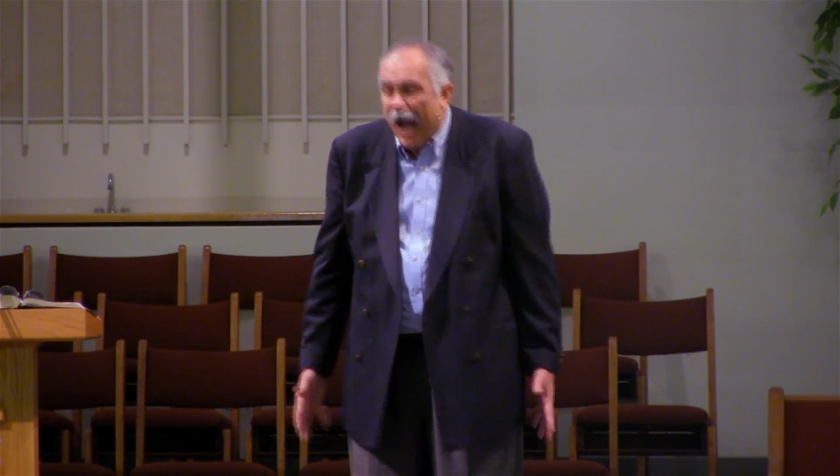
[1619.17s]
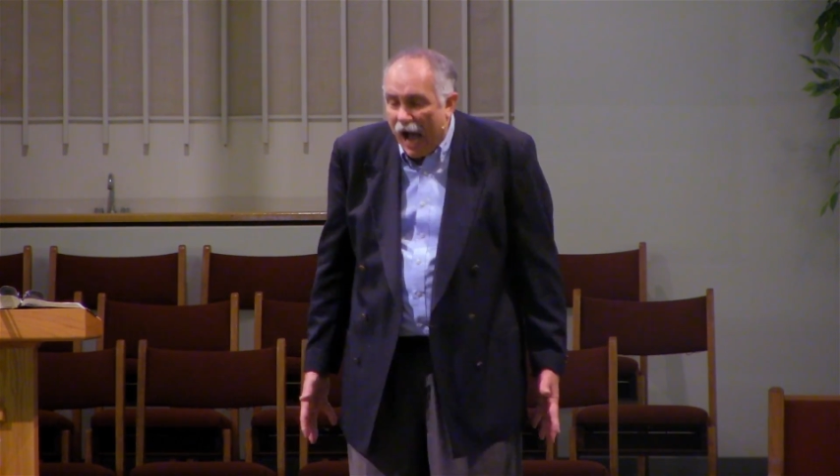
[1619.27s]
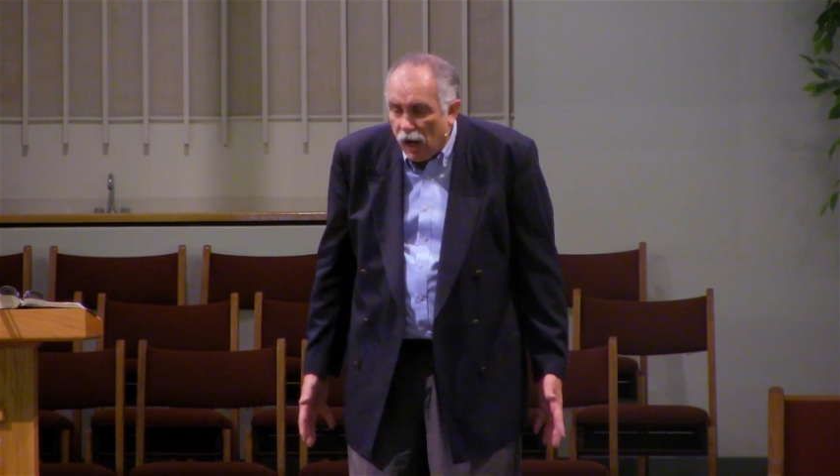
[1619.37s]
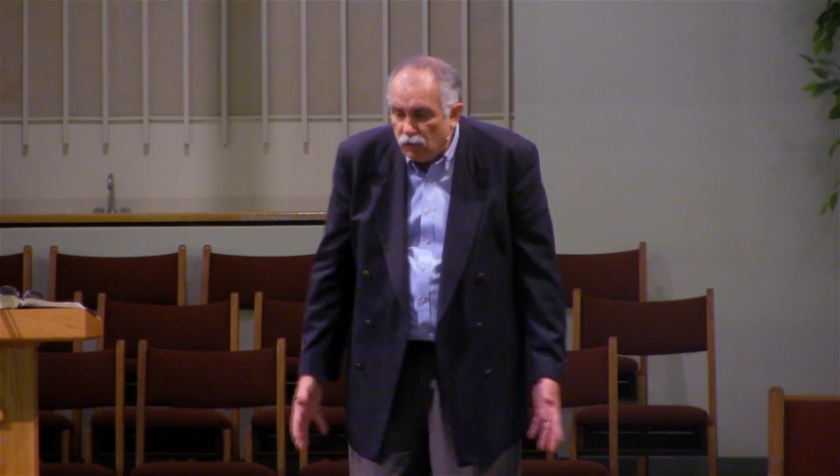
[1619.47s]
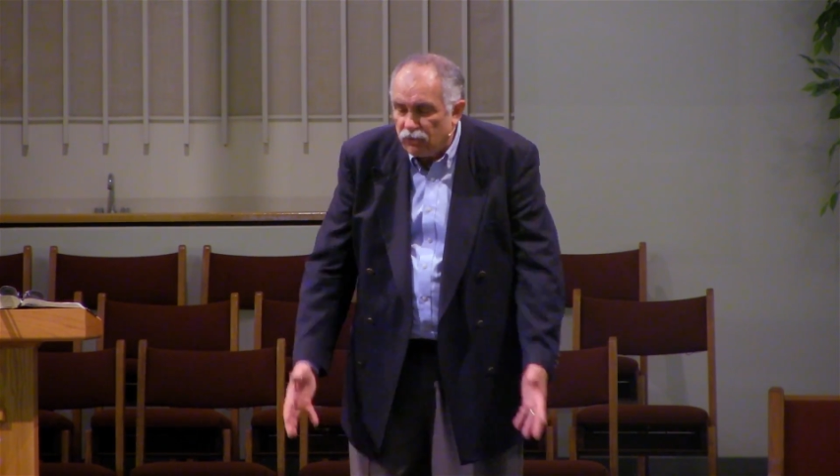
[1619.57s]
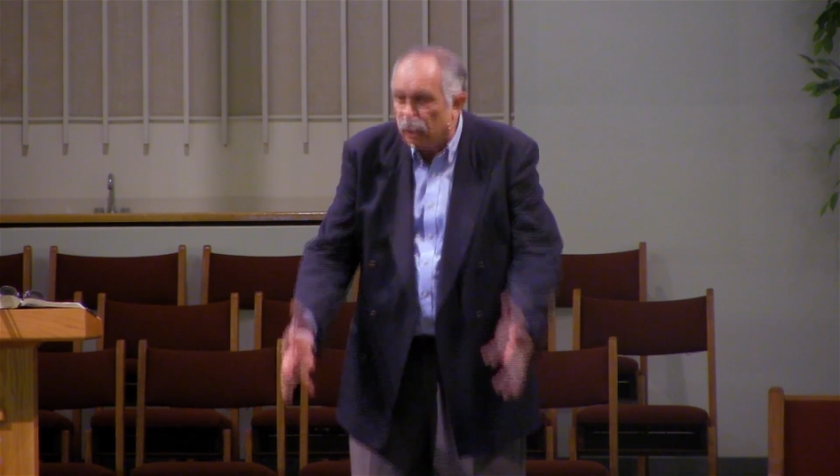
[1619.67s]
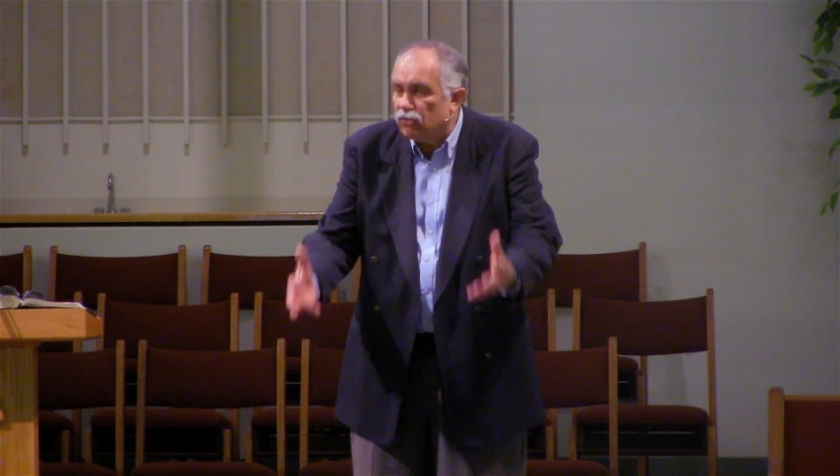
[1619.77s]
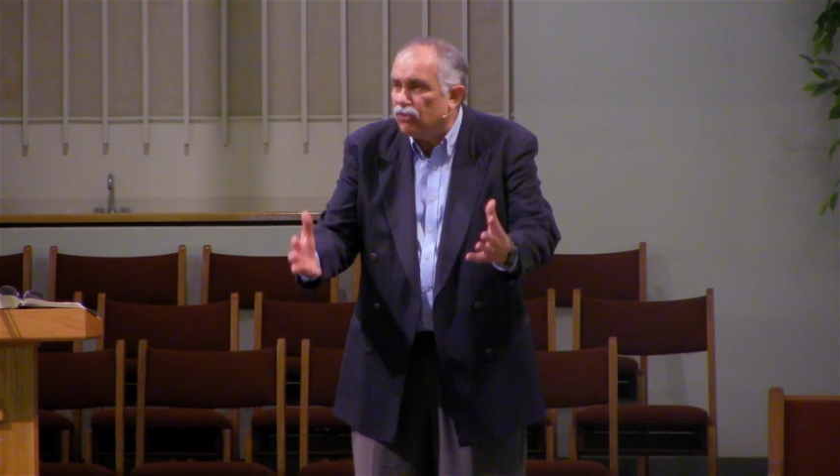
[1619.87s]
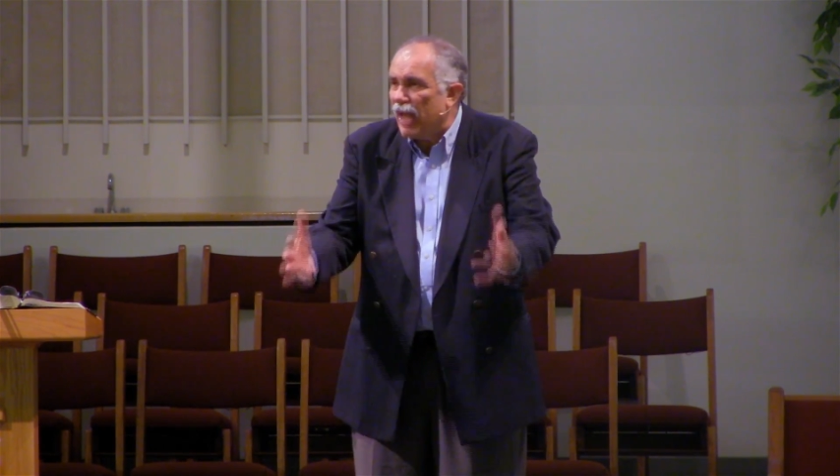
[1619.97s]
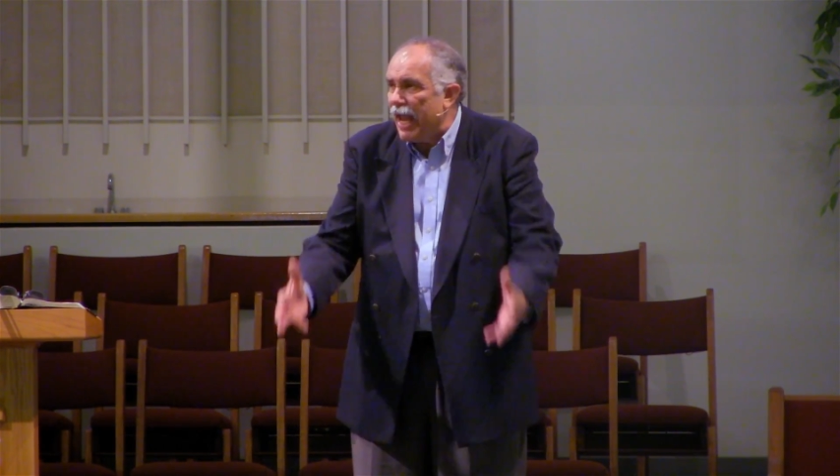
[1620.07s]
How does it
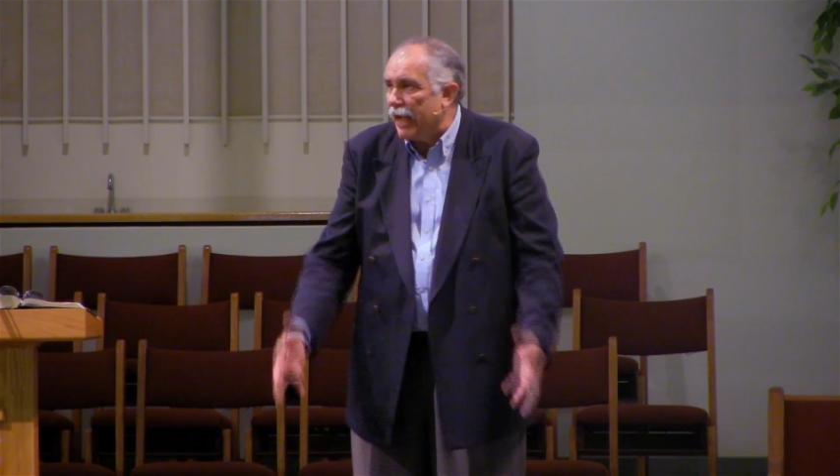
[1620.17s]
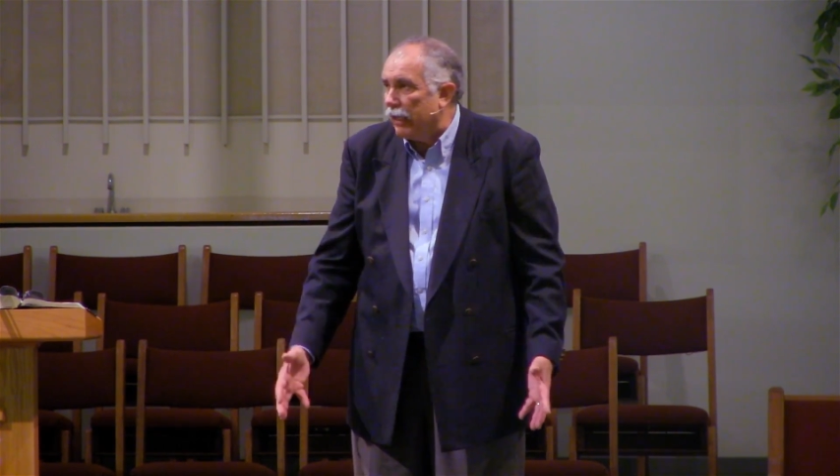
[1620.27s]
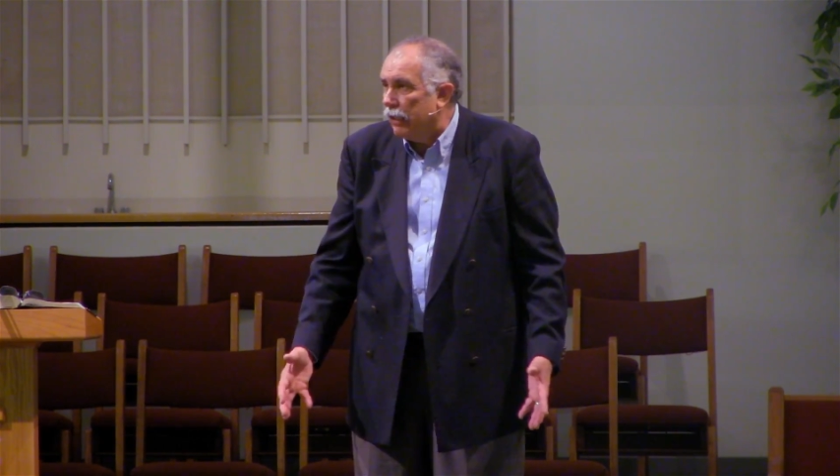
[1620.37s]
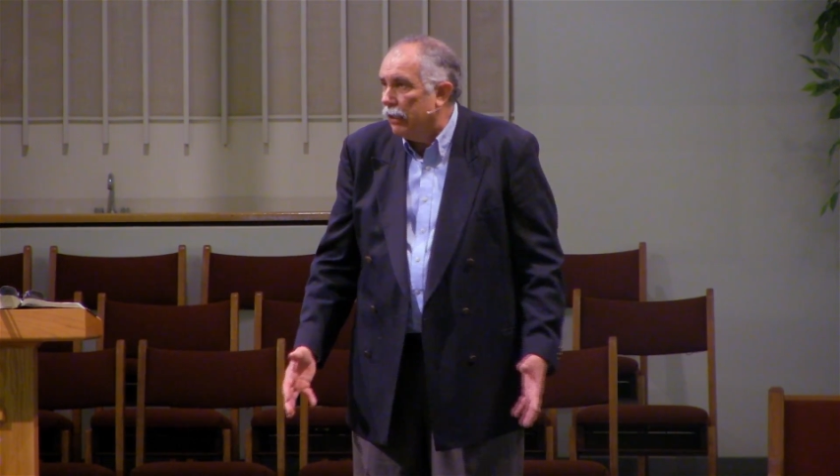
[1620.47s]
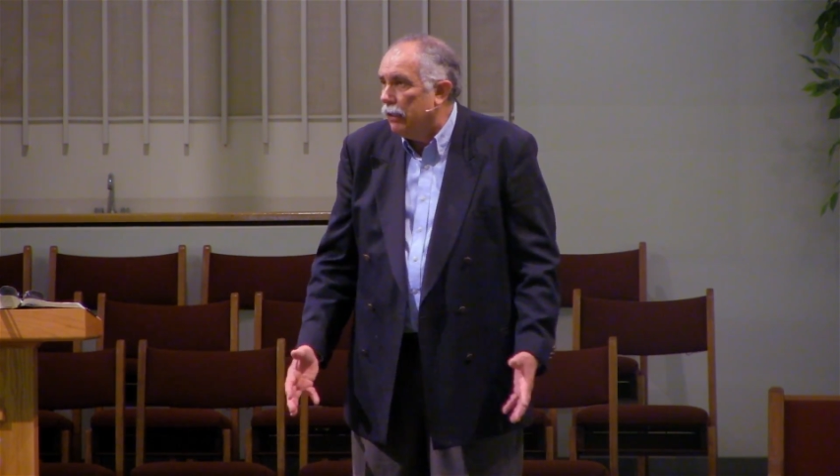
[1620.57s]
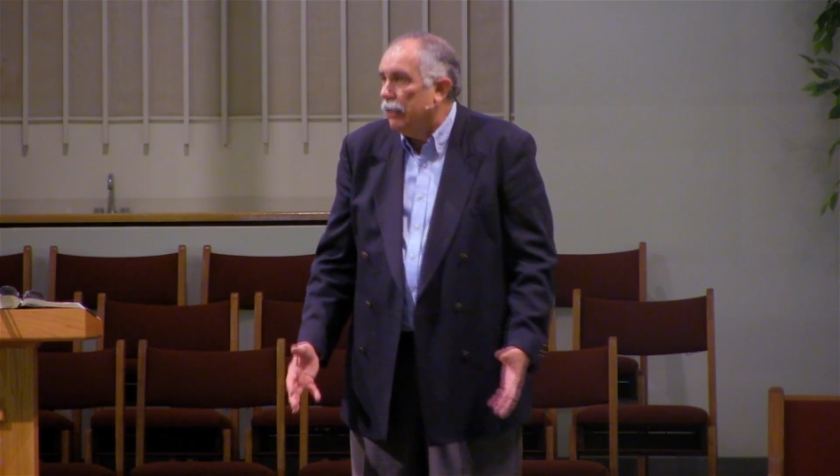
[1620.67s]
stay?